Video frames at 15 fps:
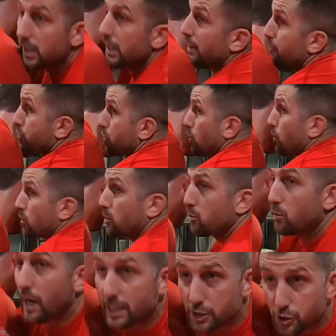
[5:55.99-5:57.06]
left shoulder,
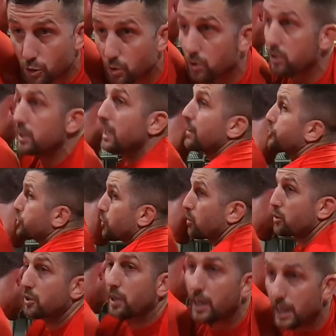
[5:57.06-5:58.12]
right shoulder, left
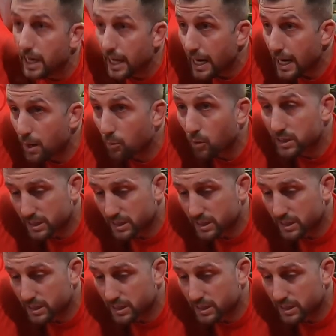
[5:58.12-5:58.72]
shoulder. And